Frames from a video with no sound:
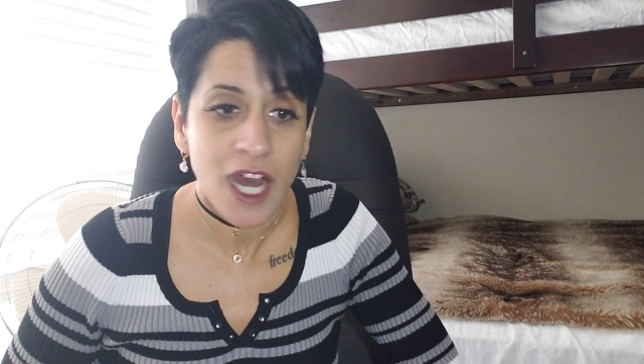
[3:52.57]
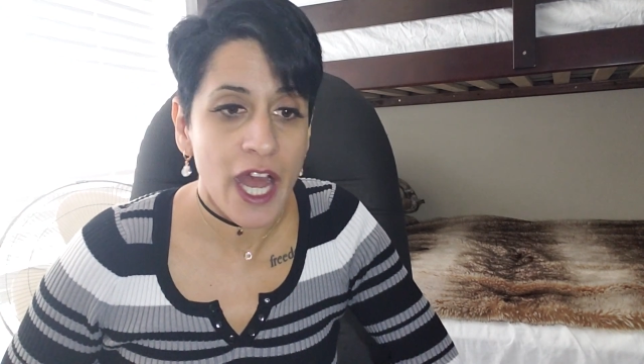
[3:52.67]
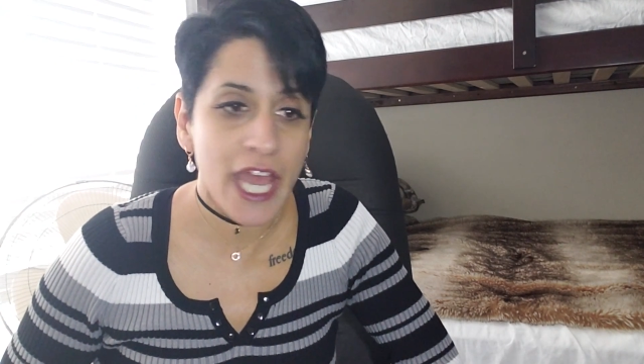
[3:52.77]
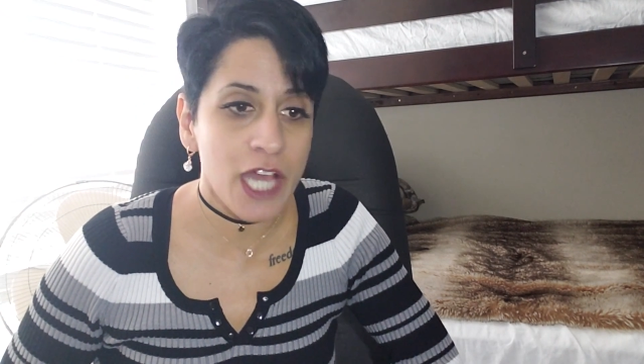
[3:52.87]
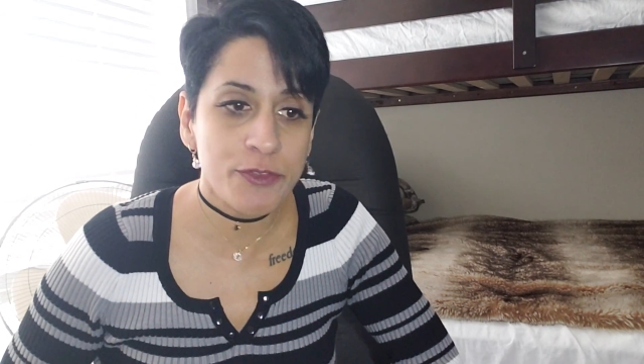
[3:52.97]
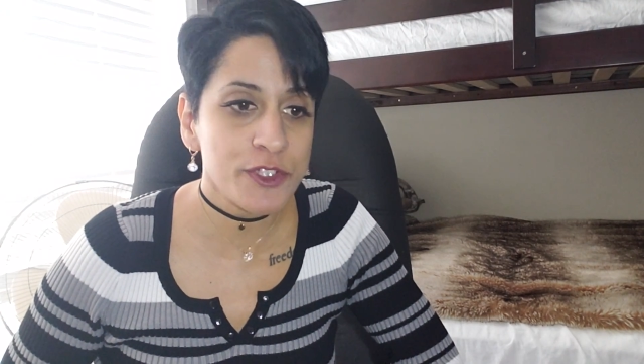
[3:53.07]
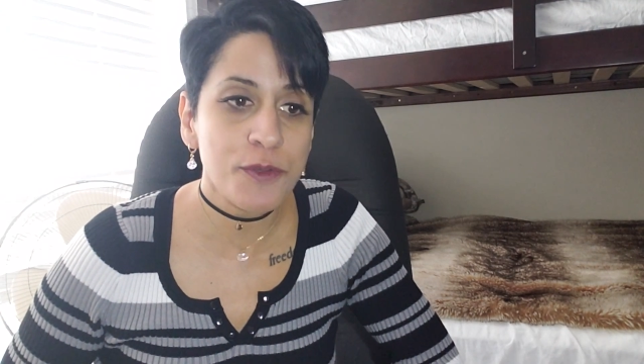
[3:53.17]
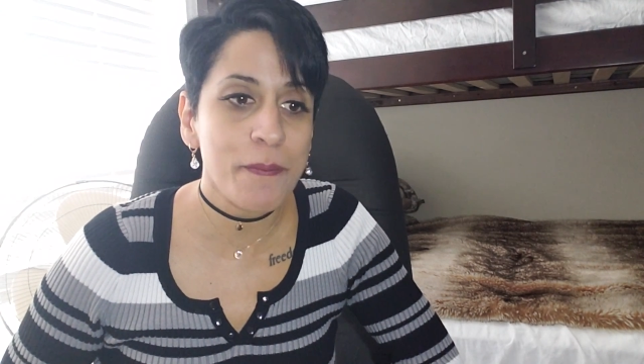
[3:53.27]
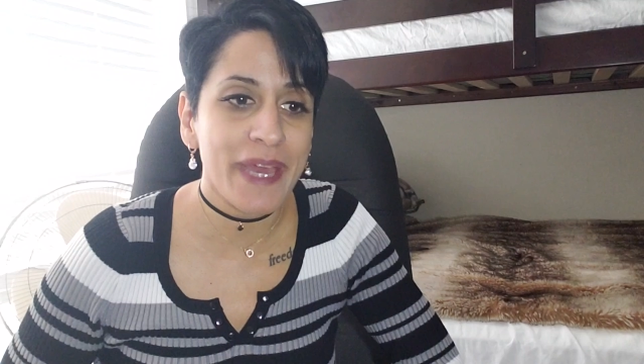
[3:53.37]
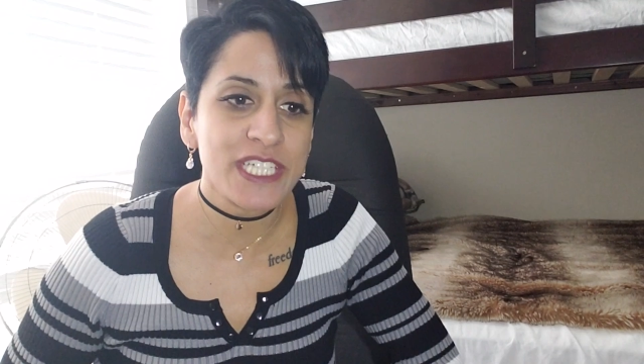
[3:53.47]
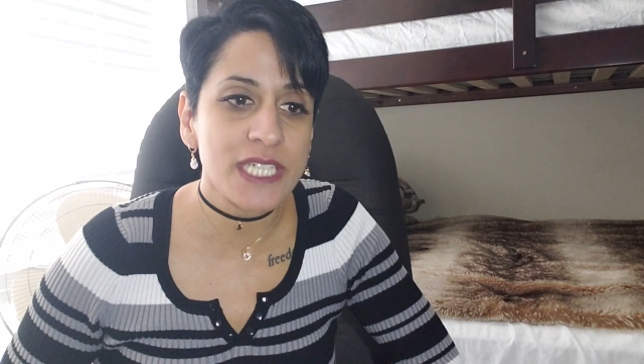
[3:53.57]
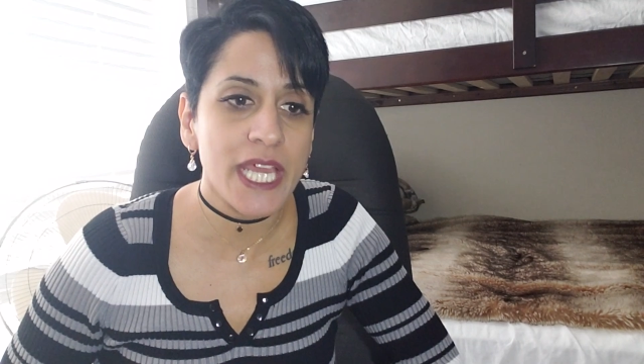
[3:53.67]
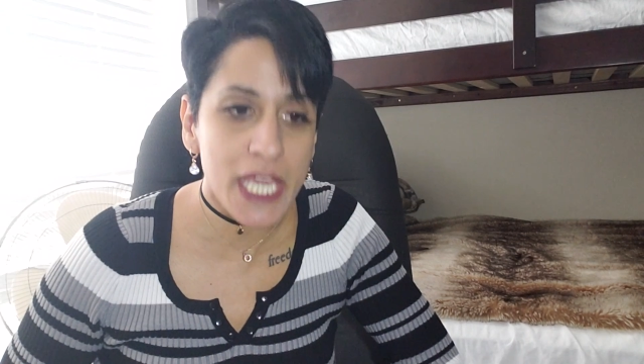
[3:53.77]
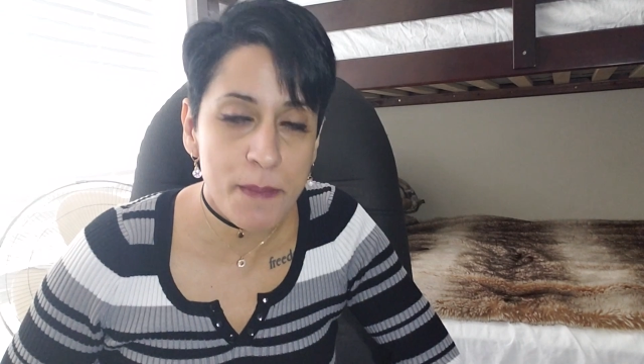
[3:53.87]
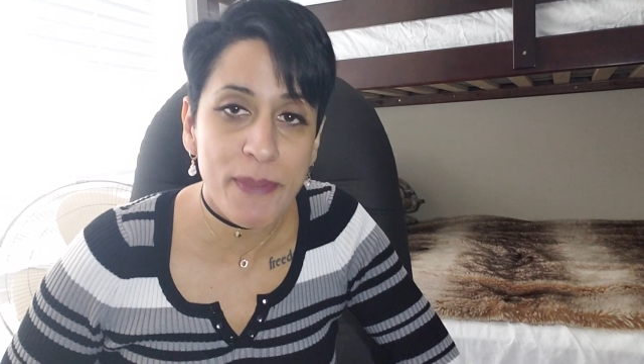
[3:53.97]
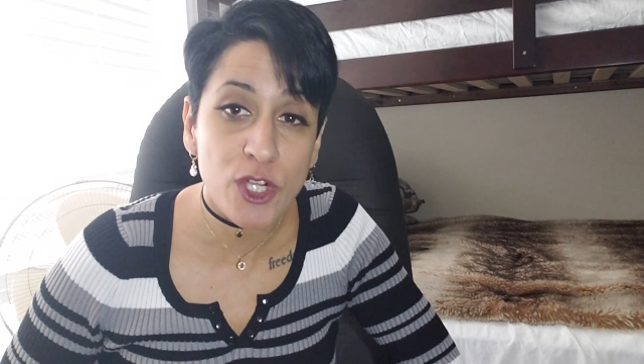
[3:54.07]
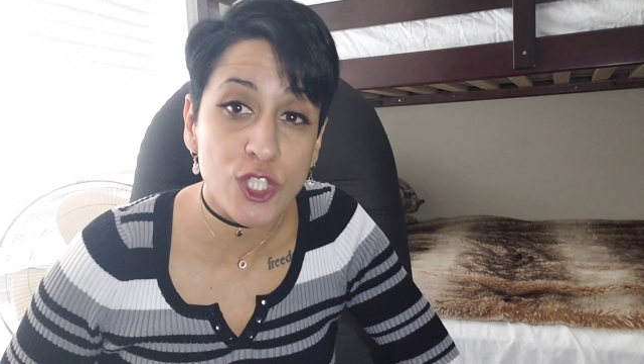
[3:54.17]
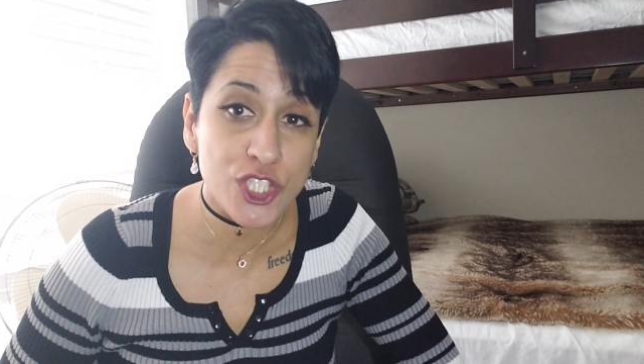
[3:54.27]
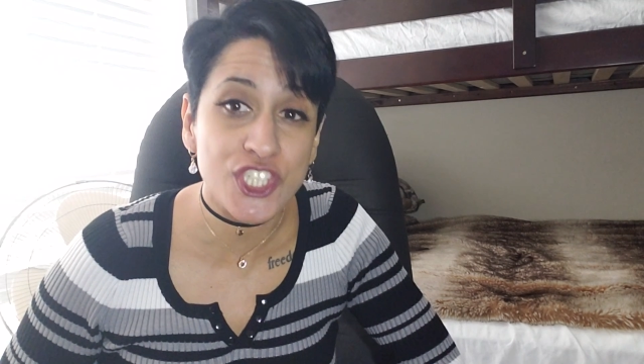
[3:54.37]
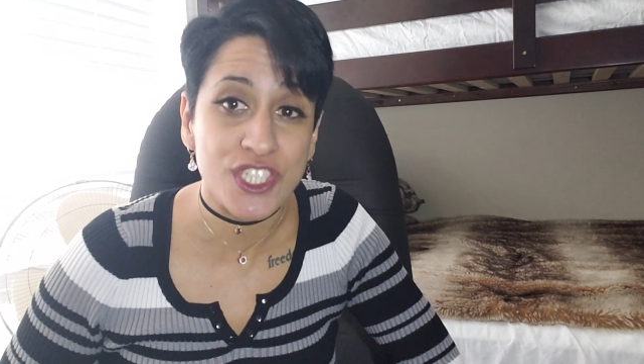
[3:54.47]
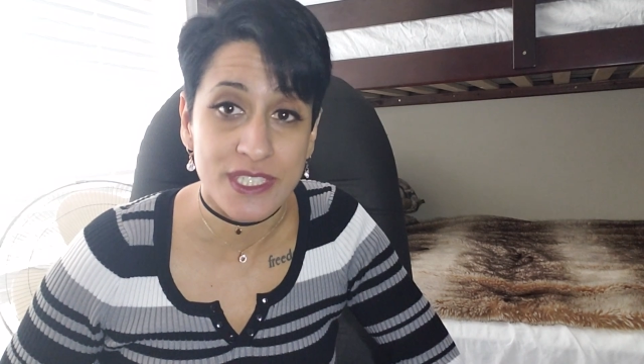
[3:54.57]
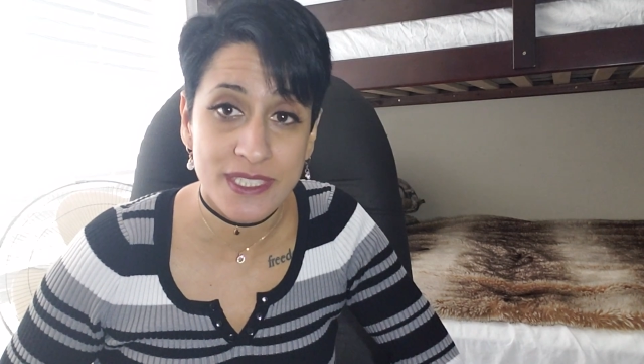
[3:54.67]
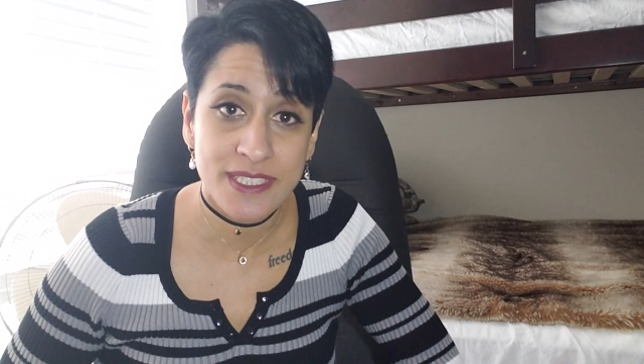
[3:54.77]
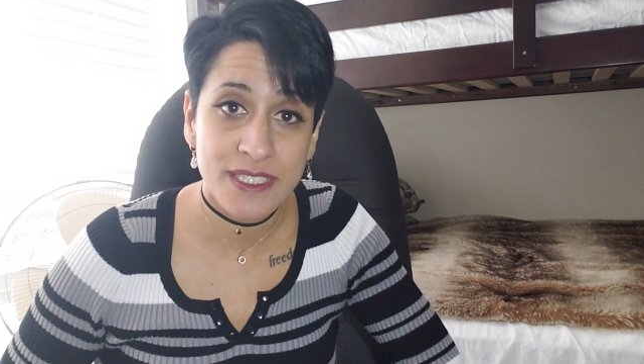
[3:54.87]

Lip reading: I haven't met a person